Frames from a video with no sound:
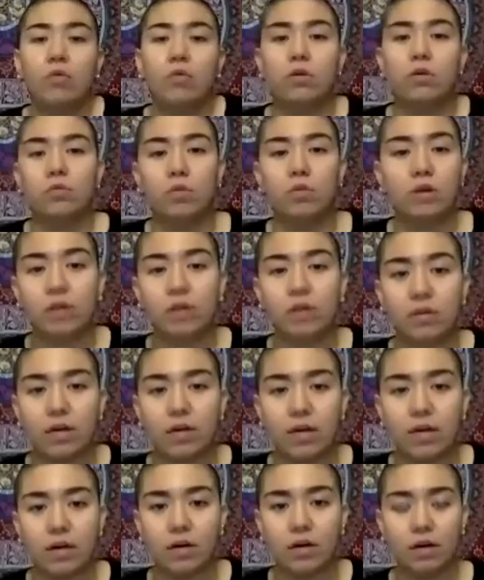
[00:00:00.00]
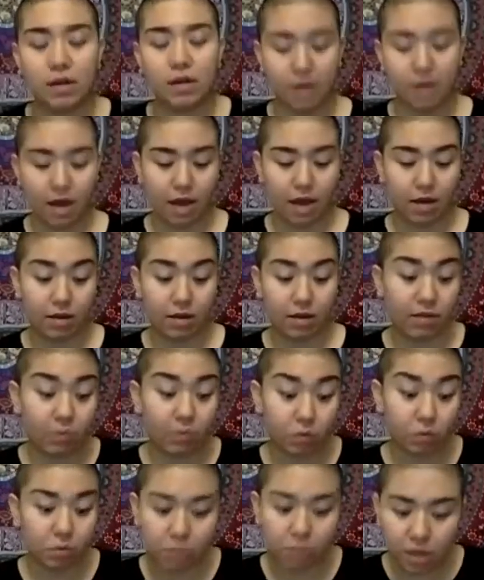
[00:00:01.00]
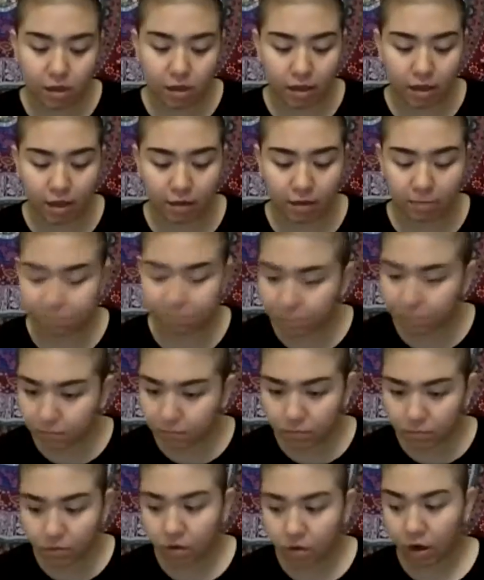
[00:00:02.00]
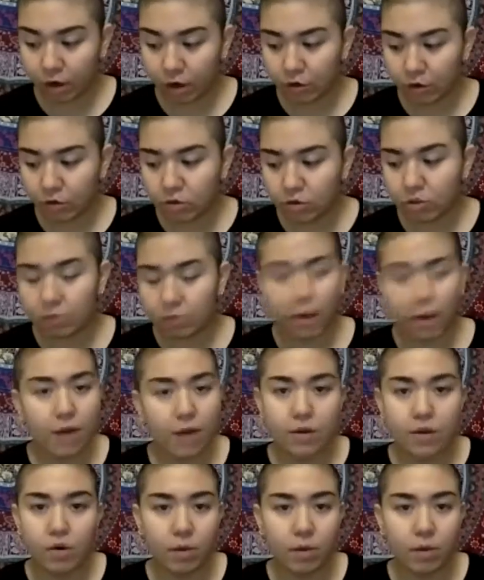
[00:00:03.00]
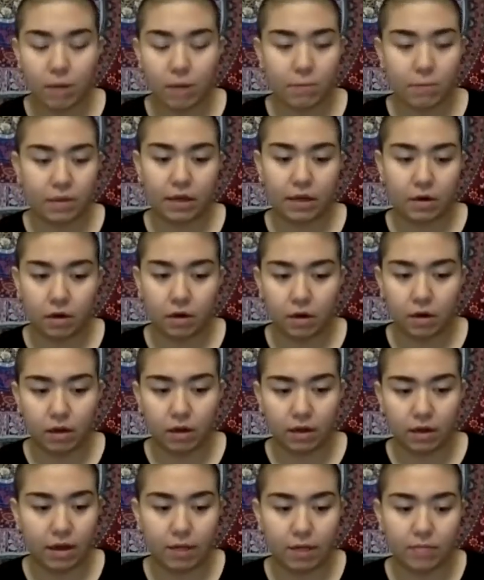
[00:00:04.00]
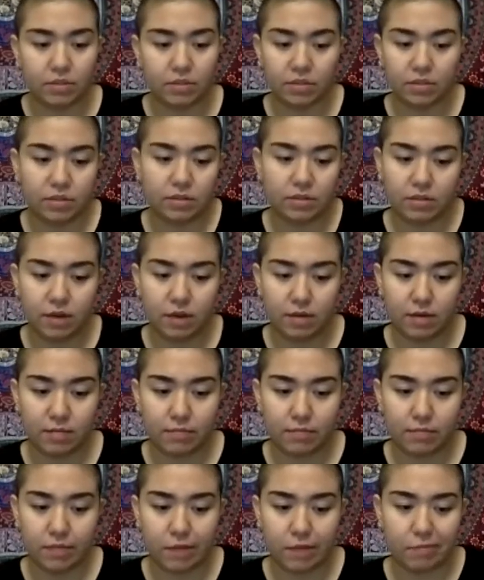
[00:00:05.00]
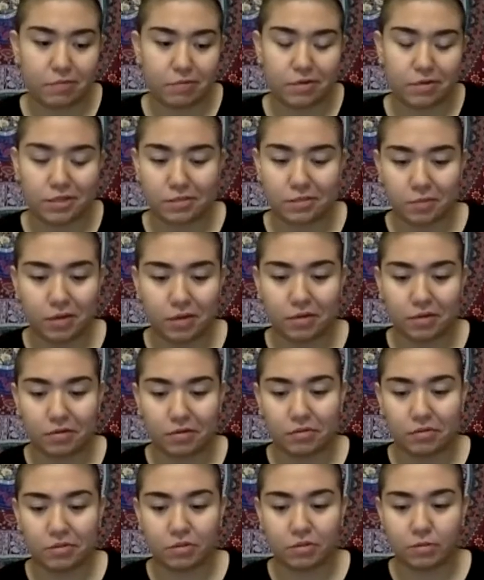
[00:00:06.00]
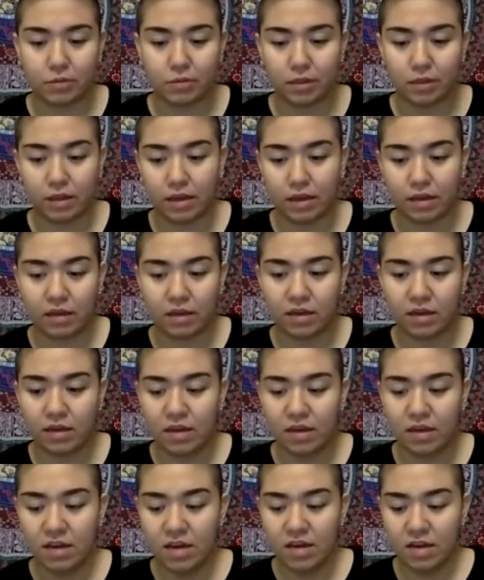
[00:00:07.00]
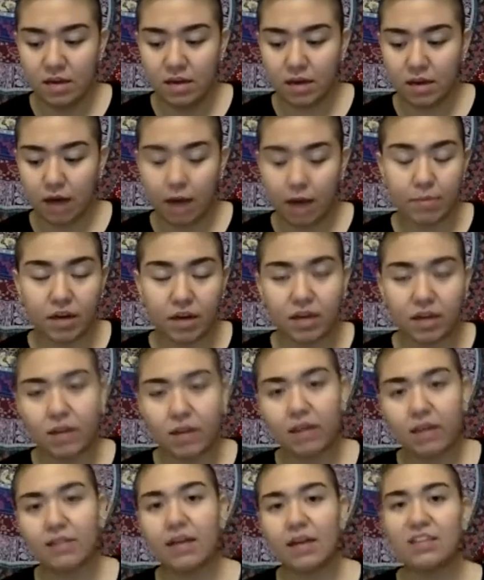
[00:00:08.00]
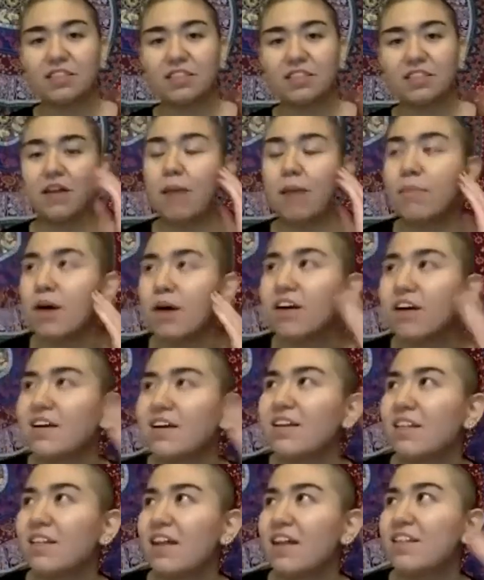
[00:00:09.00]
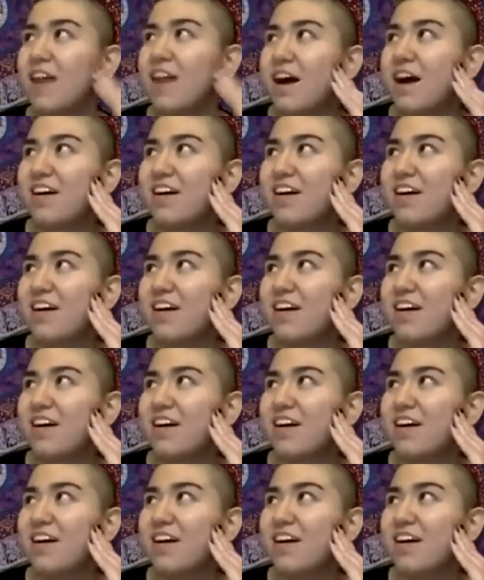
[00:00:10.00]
working right now. And even with me, like on YouTube, I know I'm not big at all. Like I'm pretty small on YouTube, but like I'm not gonna let that